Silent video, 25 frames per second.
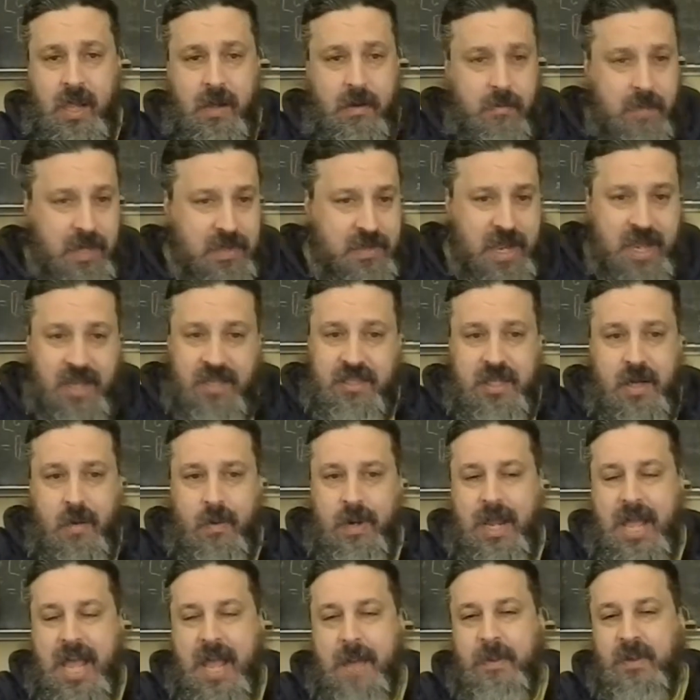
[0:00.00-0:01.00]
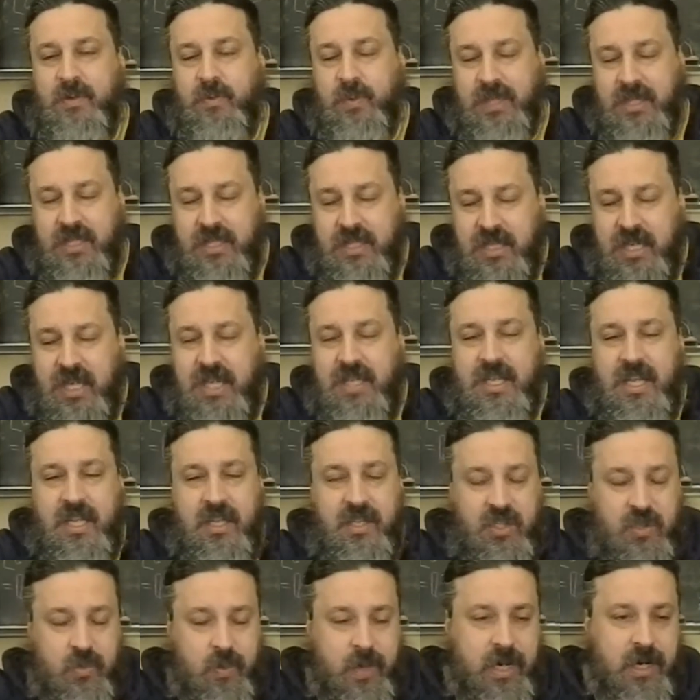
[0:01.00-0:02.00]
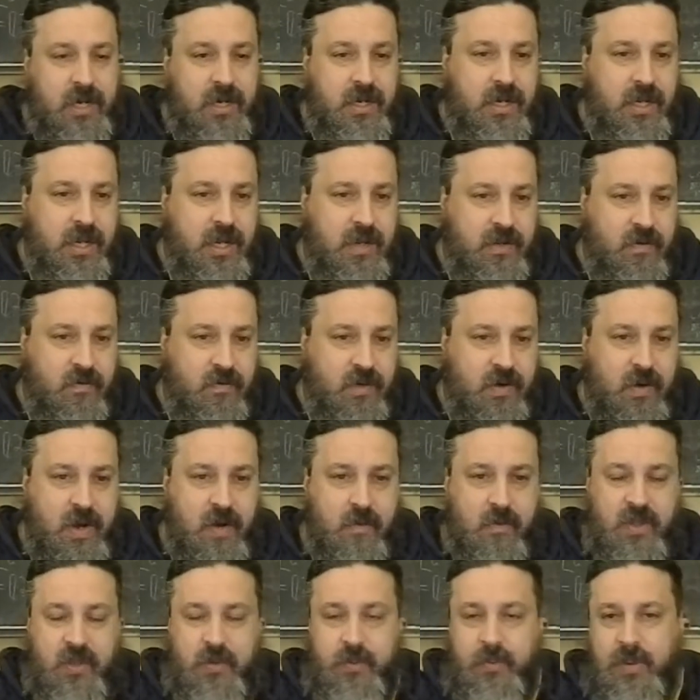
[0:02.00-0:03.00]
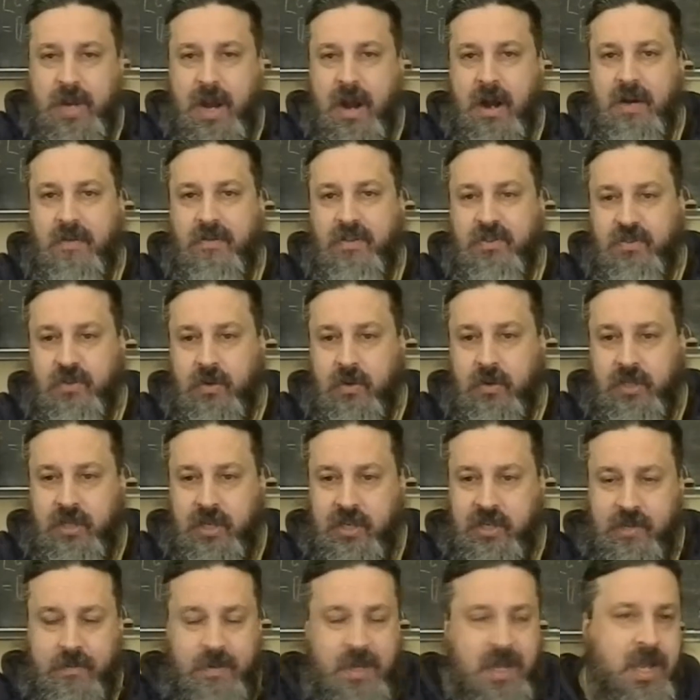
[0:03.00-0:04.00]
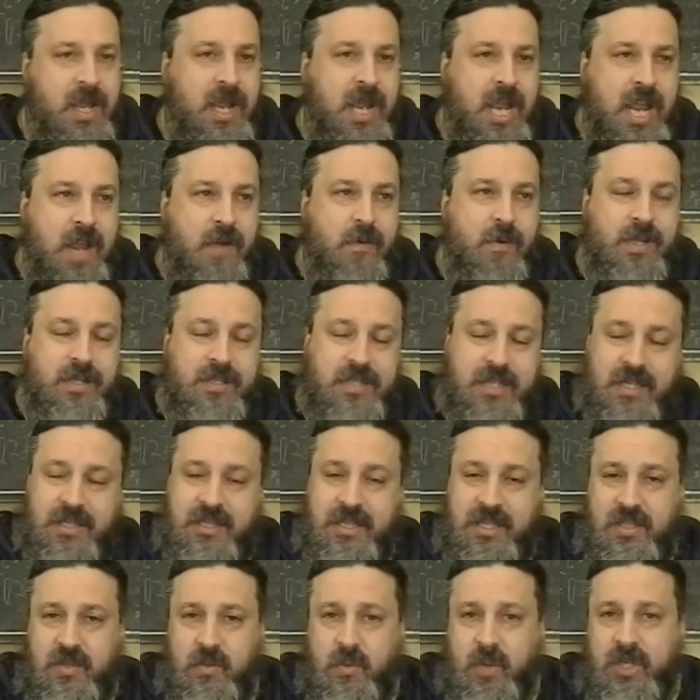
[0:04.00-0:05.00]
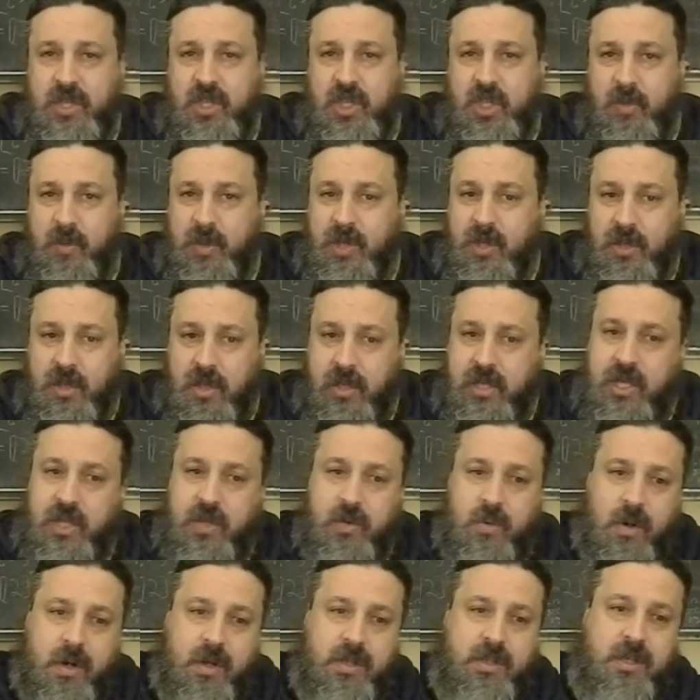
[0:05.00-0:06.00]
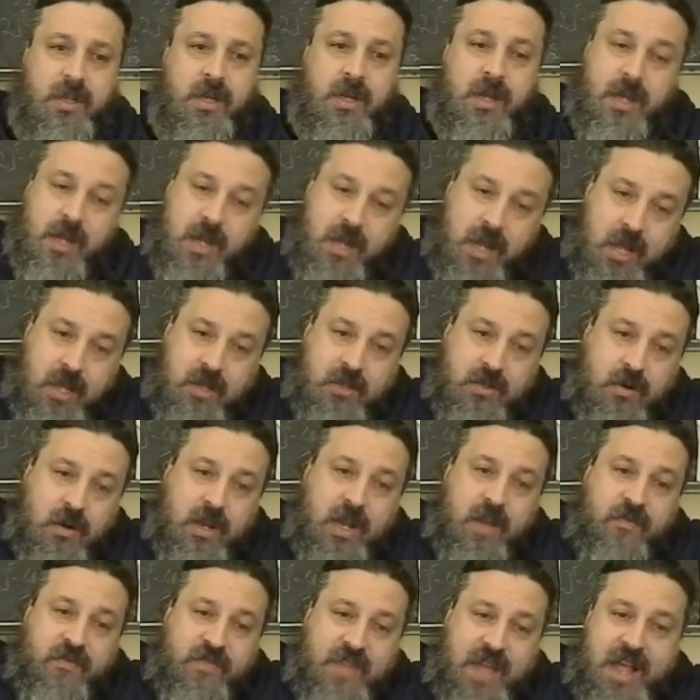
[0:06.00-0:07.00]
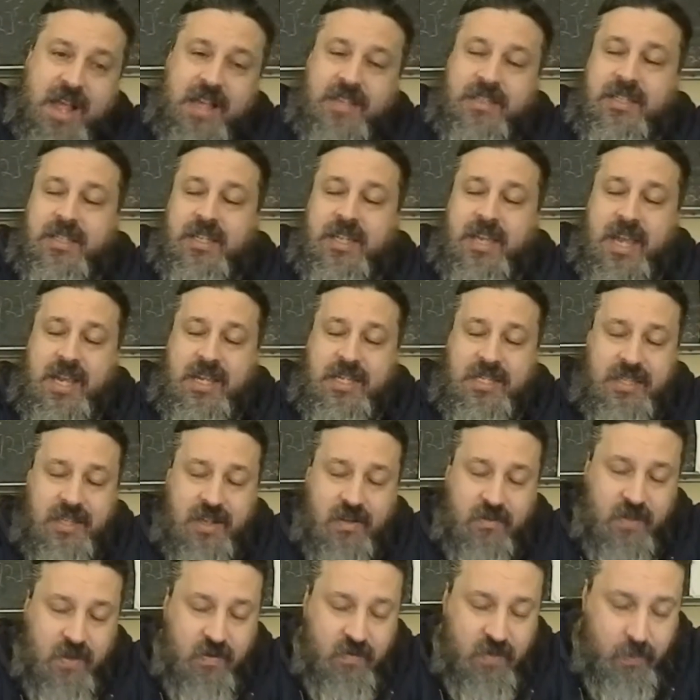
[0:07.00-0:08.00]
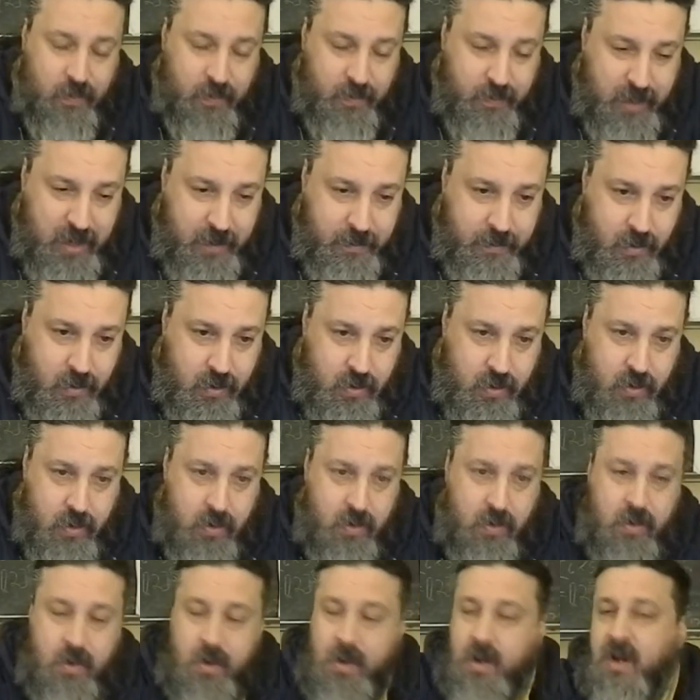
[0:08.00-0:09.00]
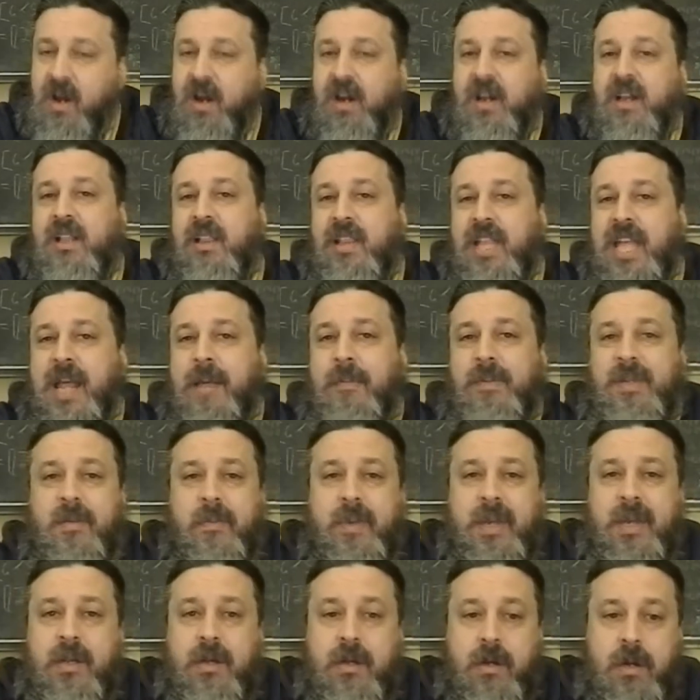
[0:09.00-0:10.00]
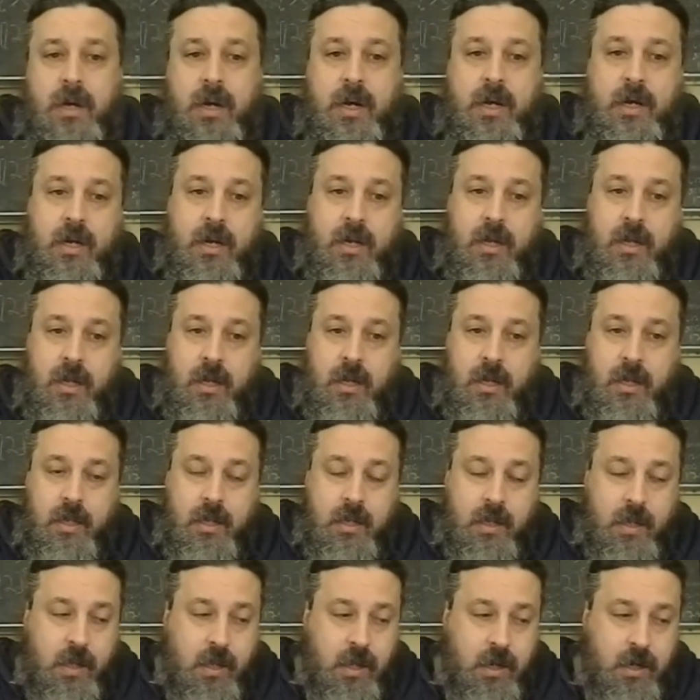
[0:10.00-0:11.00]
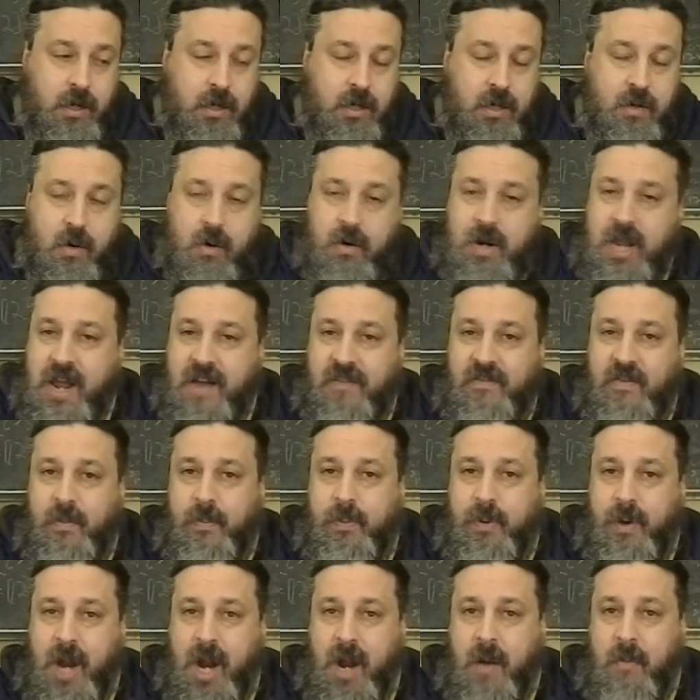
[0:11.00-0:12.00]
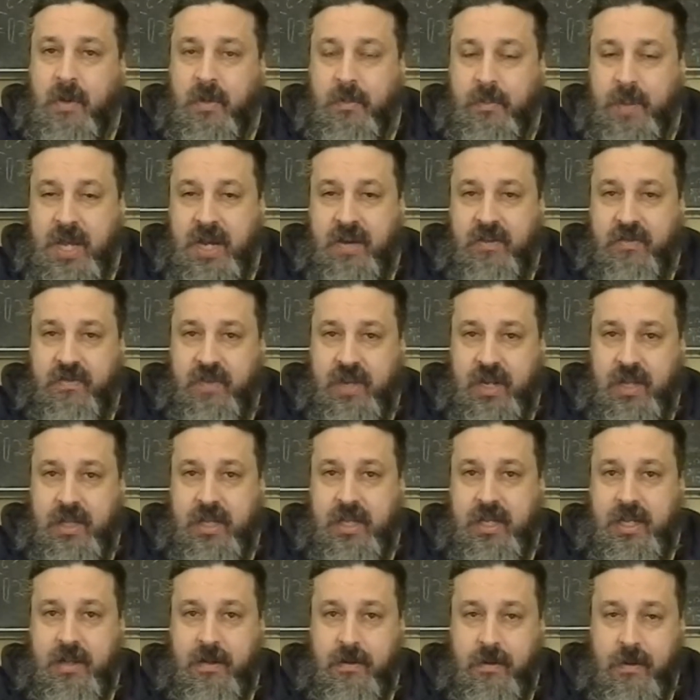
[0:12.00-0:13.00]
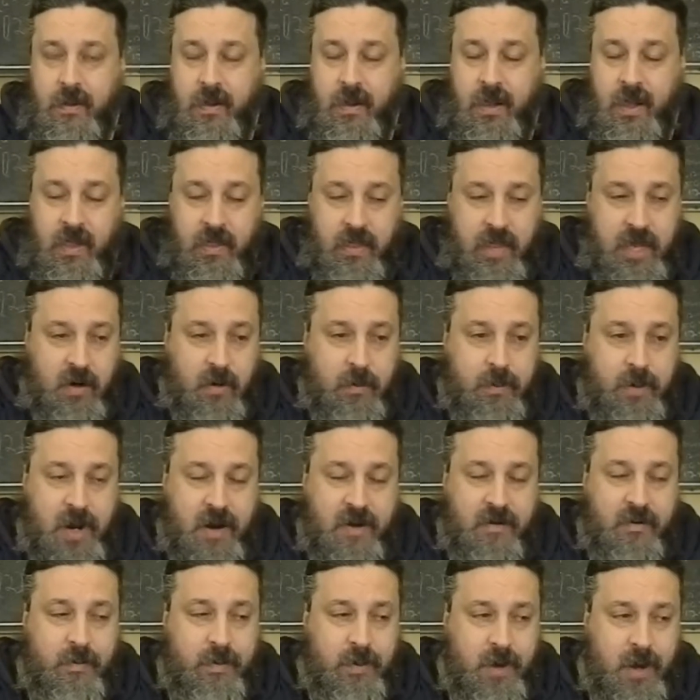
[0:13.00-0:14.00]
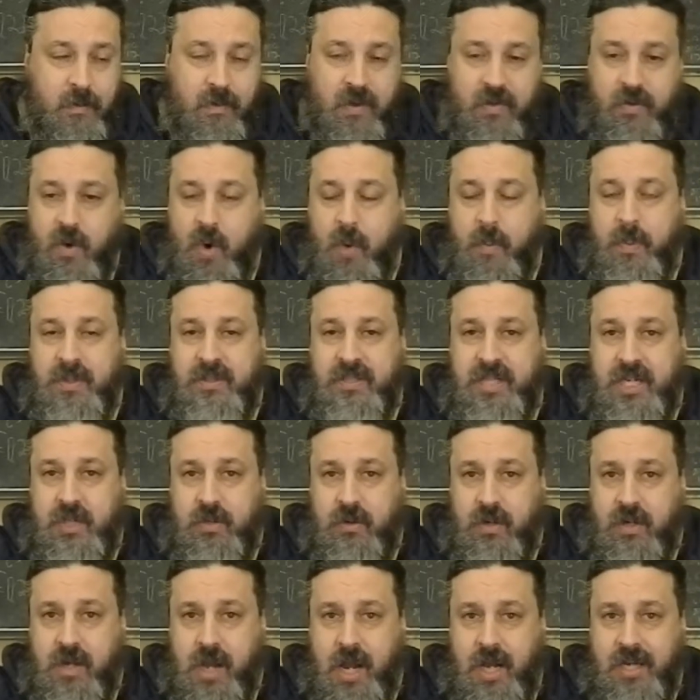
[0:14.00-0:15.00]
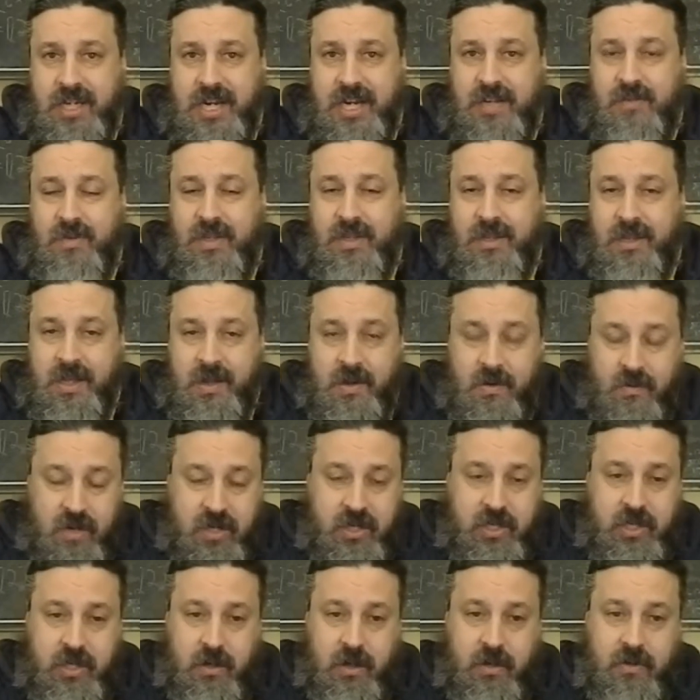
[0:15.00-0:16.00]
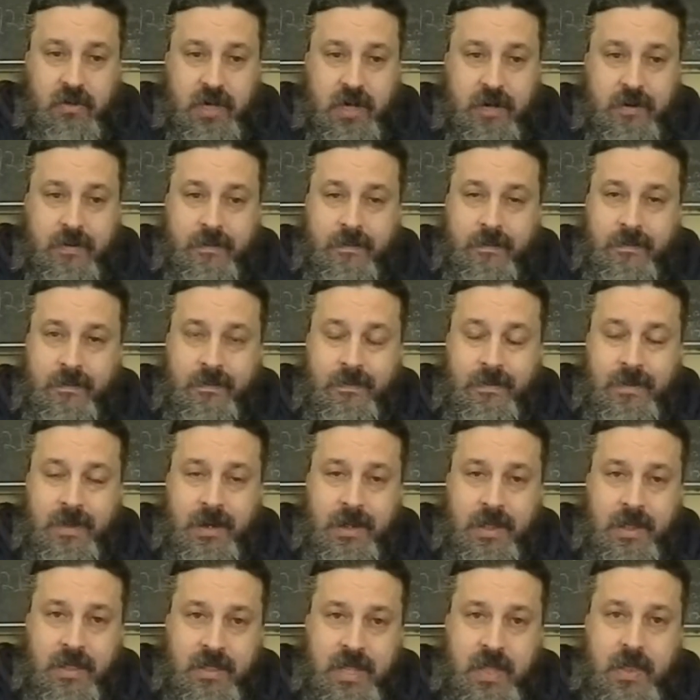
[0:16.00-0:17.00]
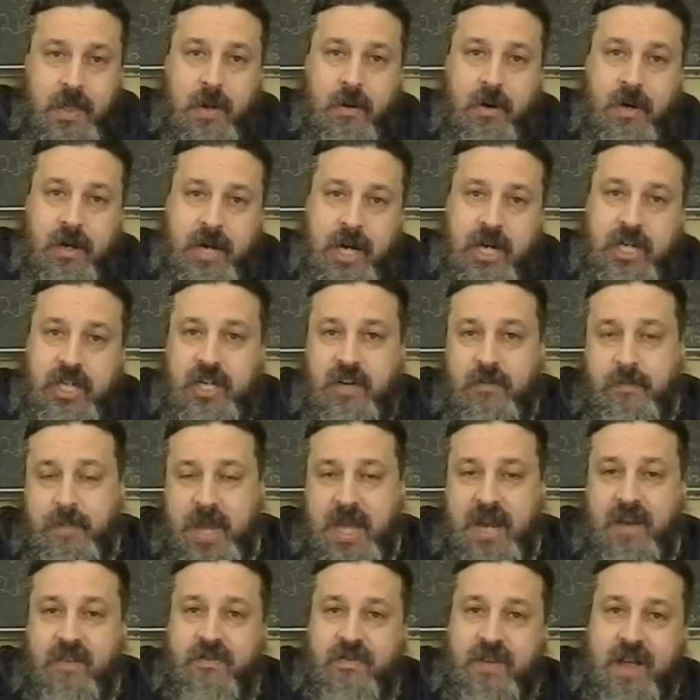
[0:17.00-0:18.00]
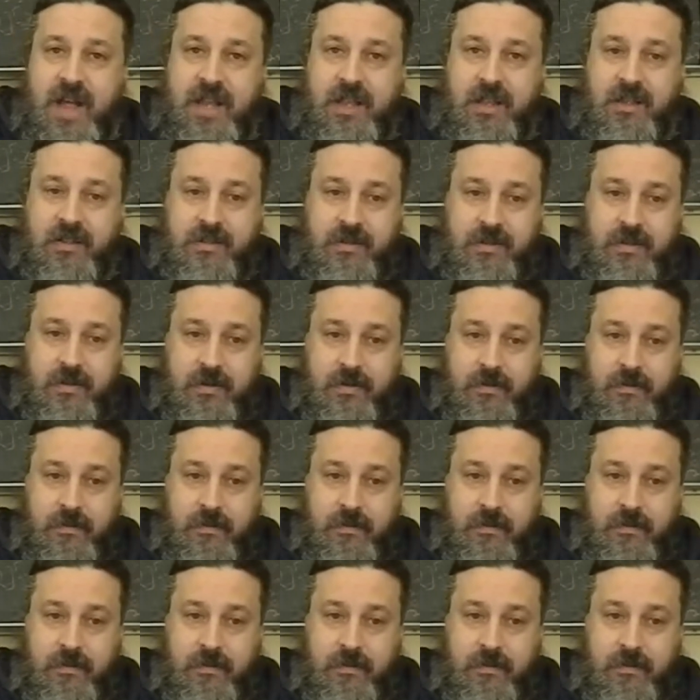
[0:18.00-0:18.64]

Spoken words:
But that's not what happens. We see that Sweden, everyone's proud of the socialism. Everyone says this is what you should be looking towards. And so if that's the case there, if the people who claim to be good don't have a problem with pedophilia, they don't have a problem with open sexual contact with children, then they're a nation of pedophiles.